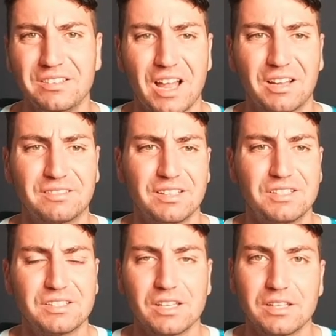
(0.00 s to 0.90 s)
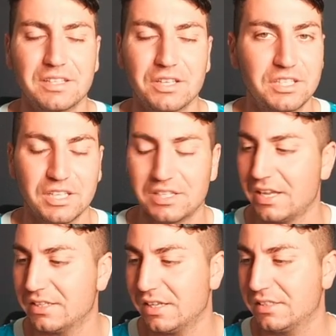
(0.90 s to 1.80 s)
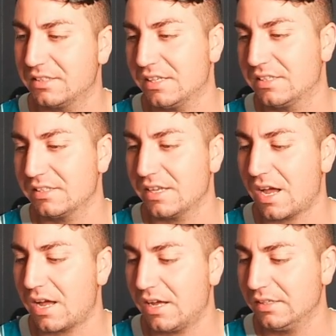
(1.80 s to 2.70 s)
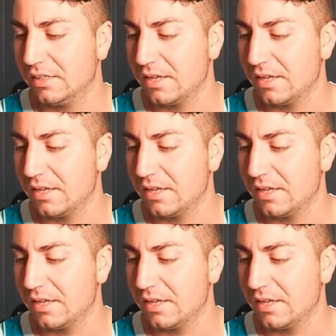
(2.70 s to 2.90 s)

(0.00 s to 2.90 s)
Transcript: Like it's just a, it's it's it's it's it's uh